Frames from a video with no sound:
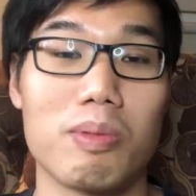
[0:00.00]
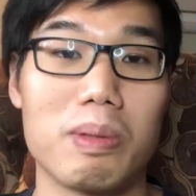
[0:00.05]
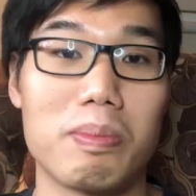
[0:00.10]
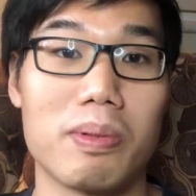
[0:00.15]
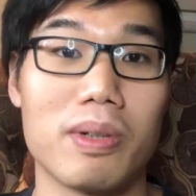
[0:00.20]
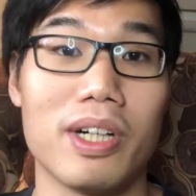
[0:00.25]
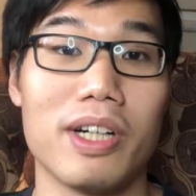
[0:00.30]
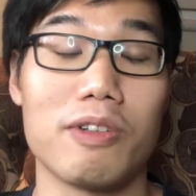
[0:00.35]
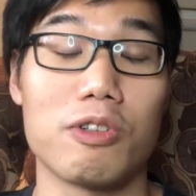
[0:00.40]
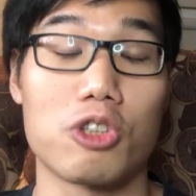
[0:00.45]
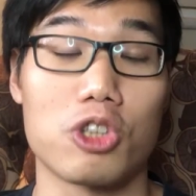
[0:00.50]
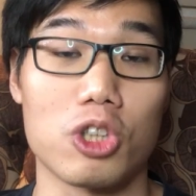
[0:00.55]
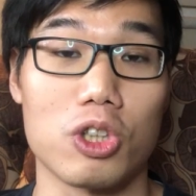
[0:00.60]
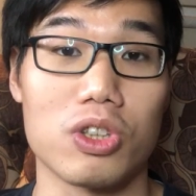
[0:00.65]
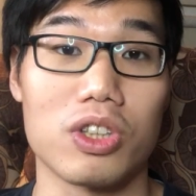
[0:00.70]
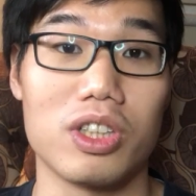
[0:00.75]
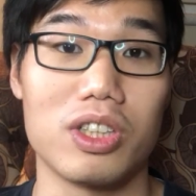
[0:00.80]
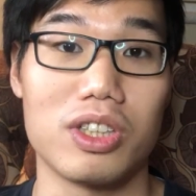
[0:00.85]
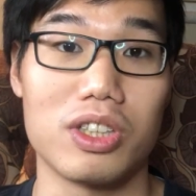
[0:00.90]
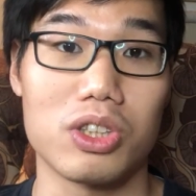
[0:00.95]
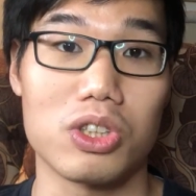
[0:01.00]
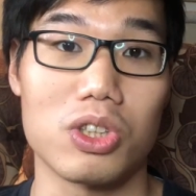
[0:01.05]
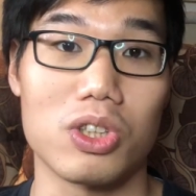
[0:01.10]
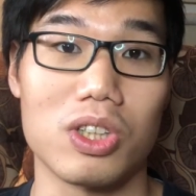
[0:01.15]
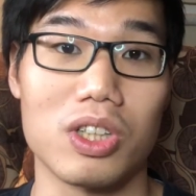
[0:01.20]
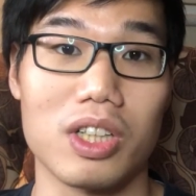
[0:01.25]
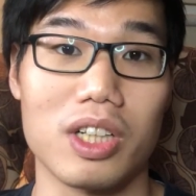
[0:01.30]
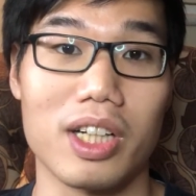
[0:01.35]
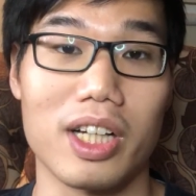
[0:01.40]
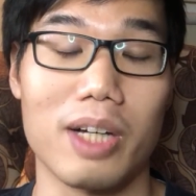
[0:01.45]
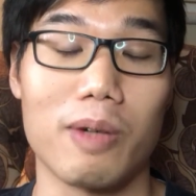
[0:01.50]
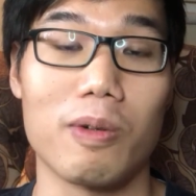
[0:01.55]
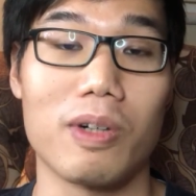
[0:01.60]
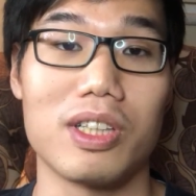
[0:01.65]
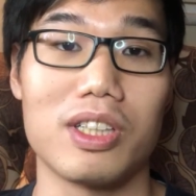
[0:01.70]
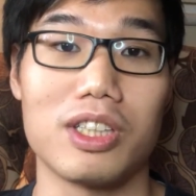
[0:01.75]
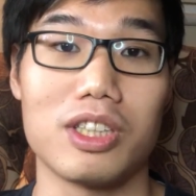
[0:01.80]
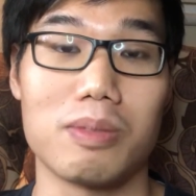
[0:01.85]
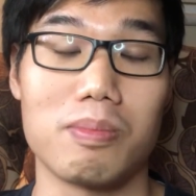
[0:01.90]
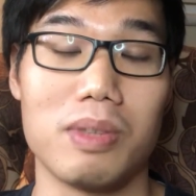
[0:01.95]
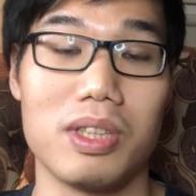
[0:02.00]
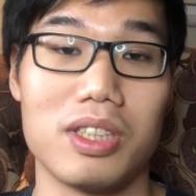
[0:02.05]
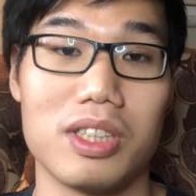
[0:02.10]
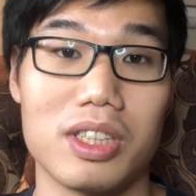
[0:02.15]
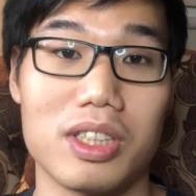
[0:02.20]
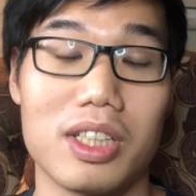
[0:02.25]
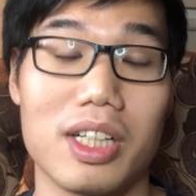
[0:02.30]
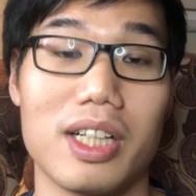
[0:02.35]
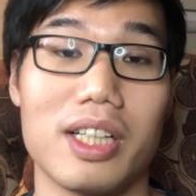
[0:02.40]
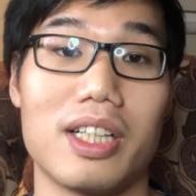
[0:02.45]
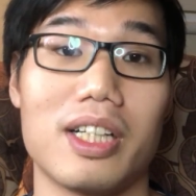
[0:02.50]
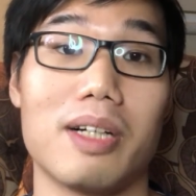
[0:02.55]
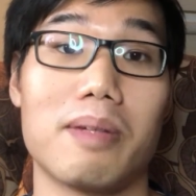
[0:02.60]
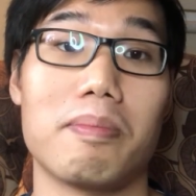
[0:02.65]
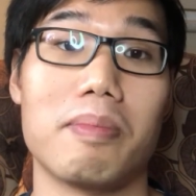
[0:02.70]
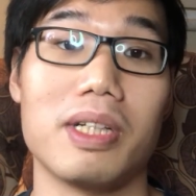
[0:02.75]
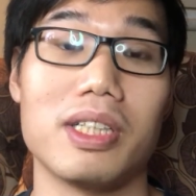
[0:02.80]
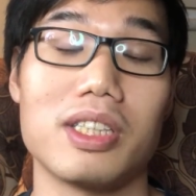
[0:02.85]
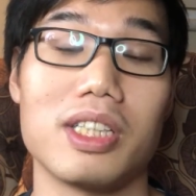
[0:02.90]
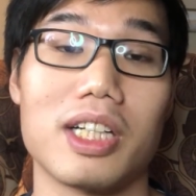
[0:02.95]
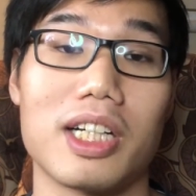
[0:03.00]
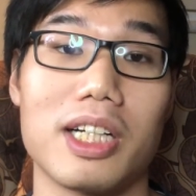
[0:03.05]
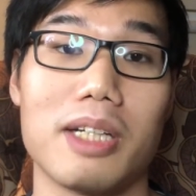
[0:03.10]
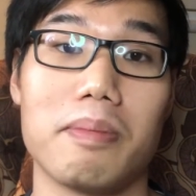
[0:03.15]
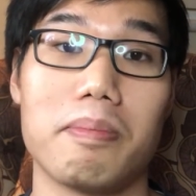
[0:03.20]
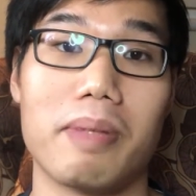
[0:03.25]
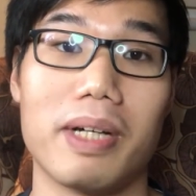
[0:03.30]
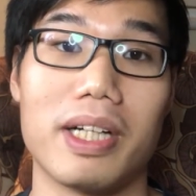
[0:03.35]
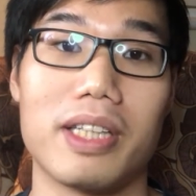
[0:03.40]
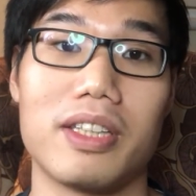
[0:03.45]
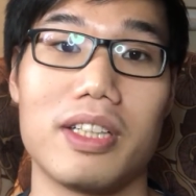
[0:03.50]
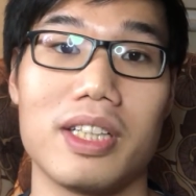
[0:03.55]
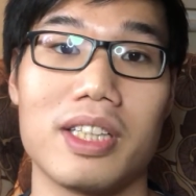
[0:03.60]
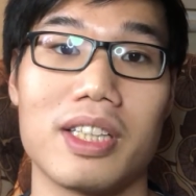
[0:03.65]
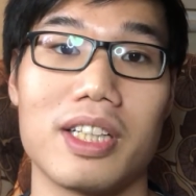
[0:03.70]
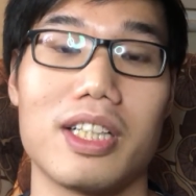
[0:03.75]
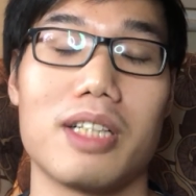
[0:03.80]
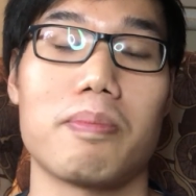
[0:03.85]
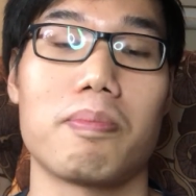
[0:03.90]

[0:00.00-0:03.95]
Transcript: people have shorted this stock, and what this means is that they are basically betting that the